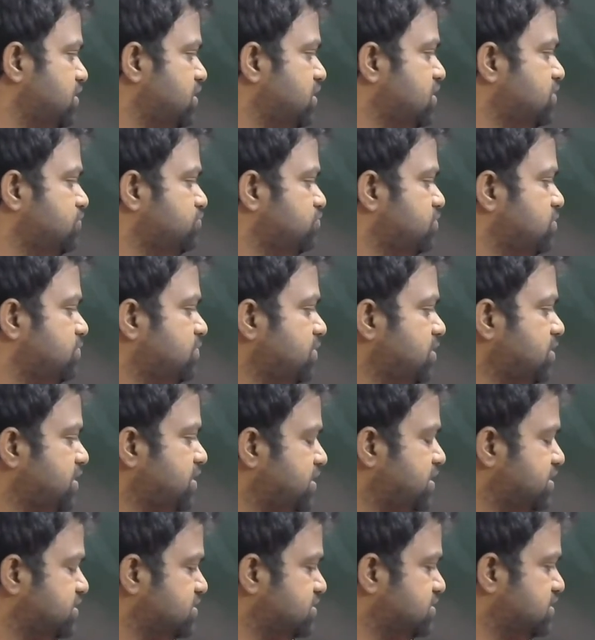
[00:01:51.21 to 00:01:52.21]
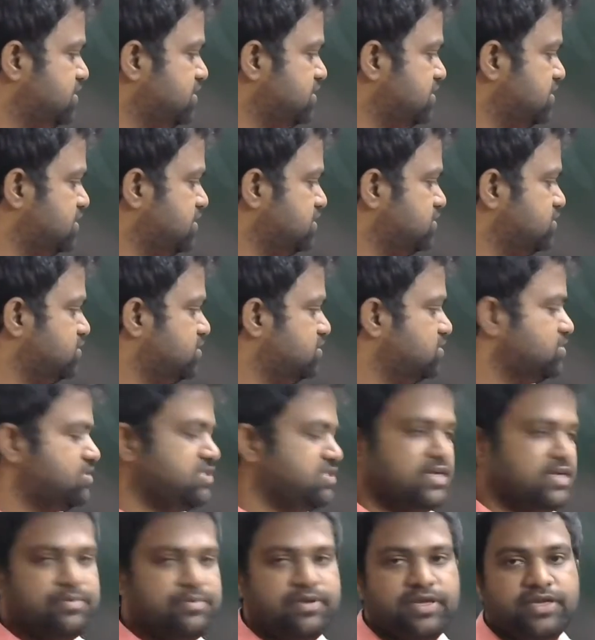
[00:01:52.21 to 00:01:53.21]
E to the power x integration
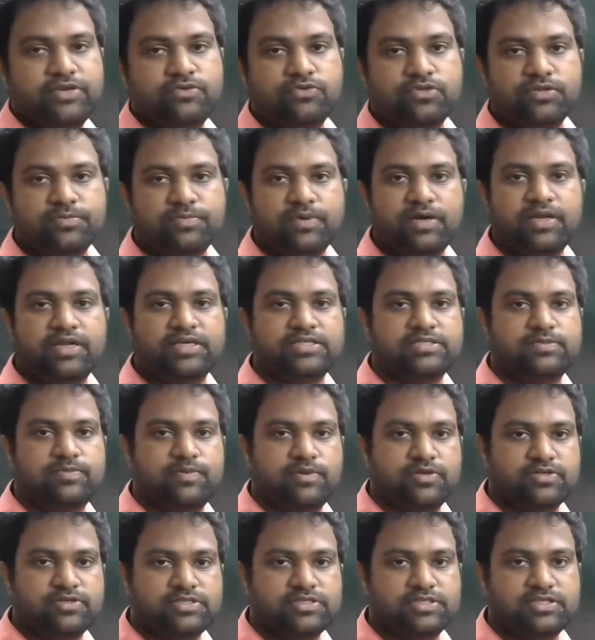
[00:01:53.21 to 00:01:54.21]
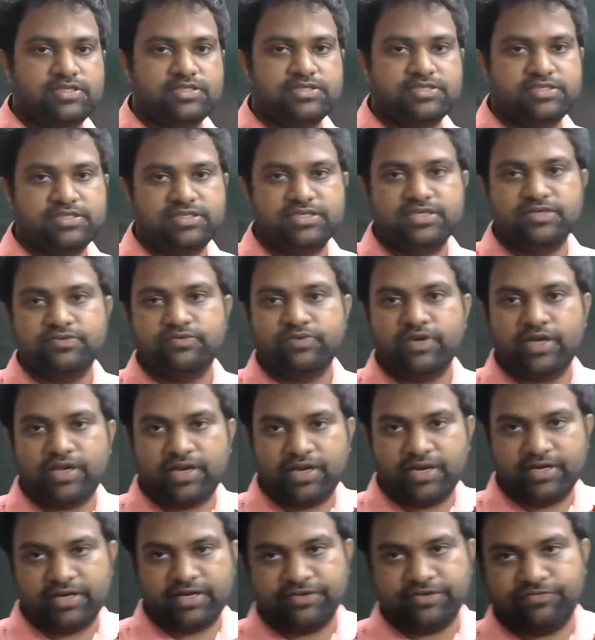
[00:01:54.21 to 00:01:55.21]
is same e to the power x plus c. C we are
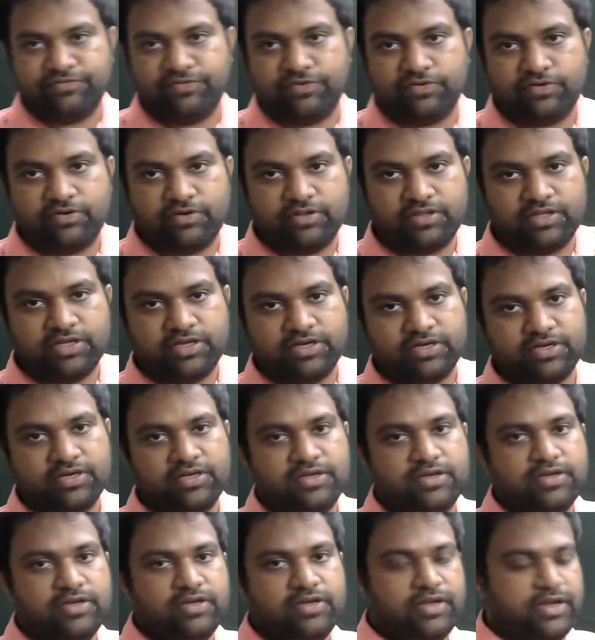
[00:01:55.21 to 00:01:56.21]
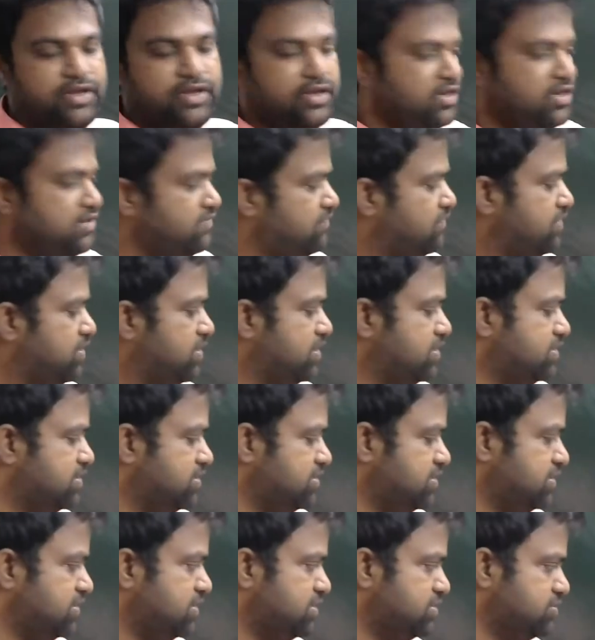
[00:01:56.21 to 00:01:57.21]
writing for all the indefinite
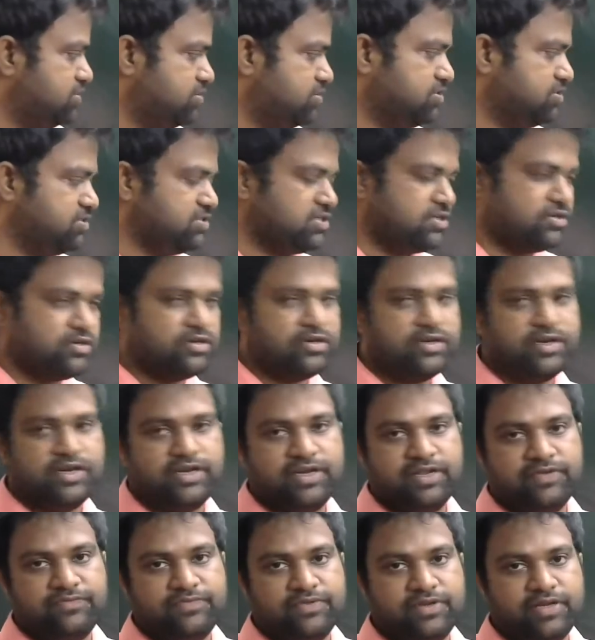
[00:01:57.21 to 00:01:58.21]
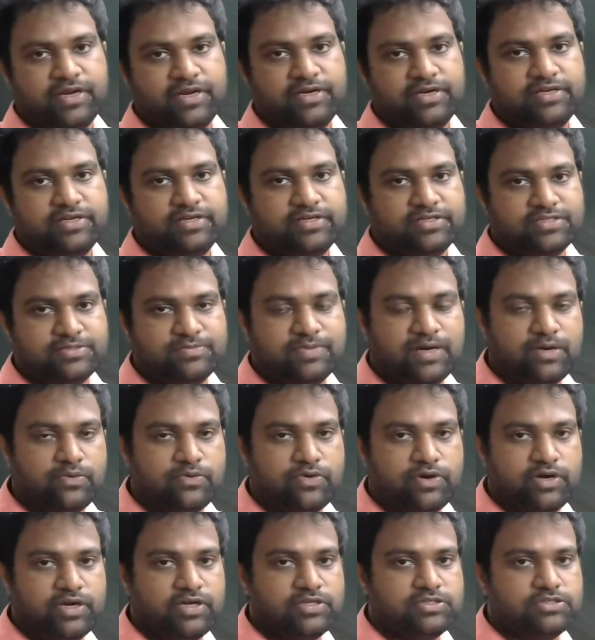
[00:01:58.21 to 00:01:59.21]
integration. These are indefinite, its
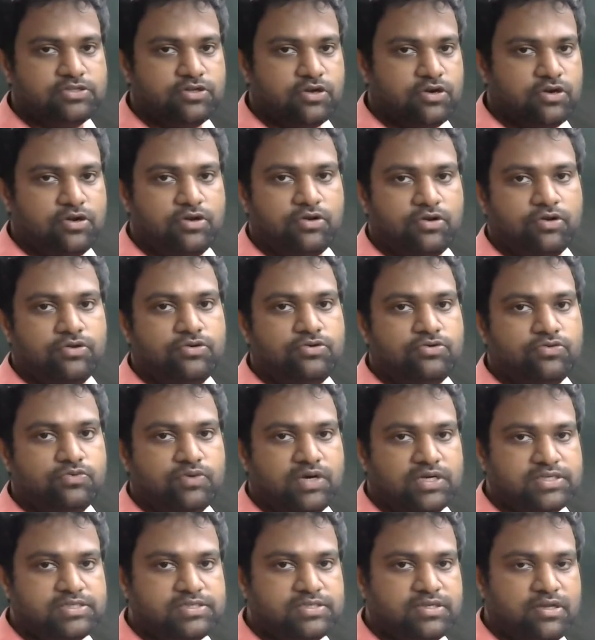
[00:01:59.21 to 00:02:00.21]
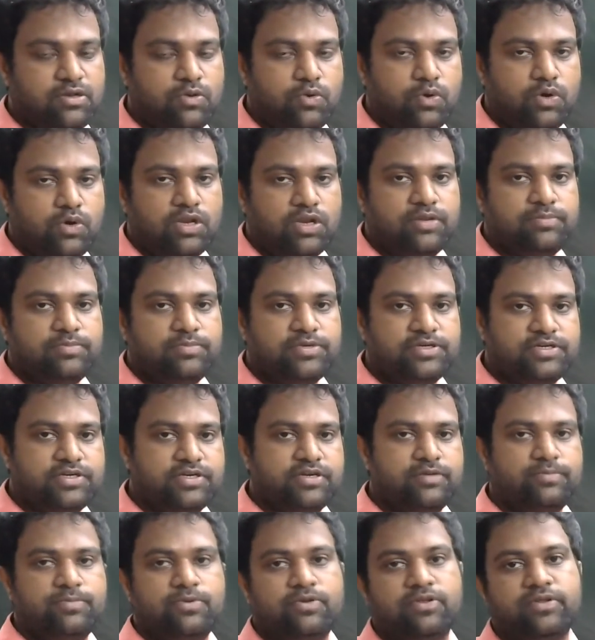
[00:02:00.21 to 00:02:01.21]
boundary is not known to us, lower limit
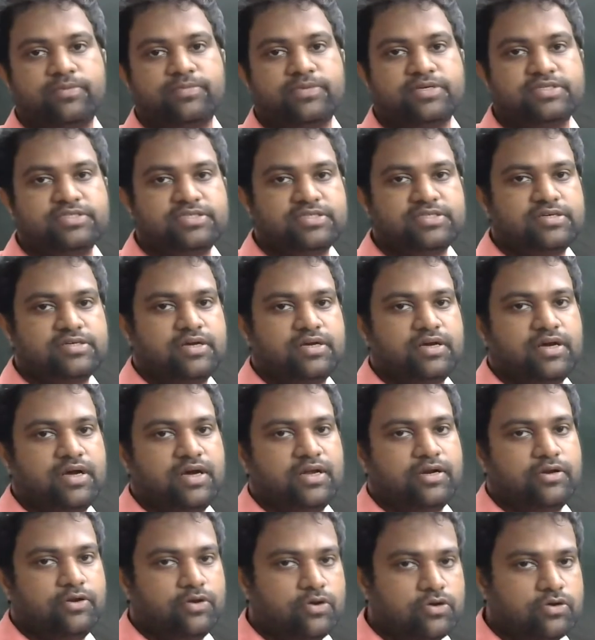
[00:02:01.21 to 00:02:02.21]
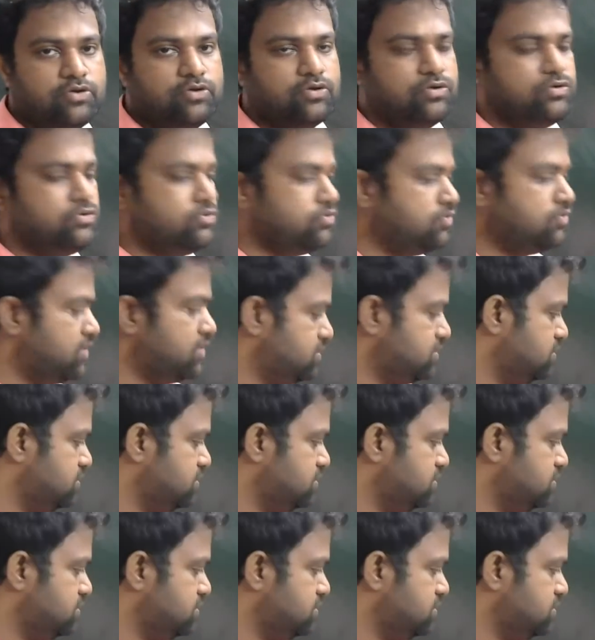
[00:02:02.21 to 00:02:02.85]
and upper limits are not known to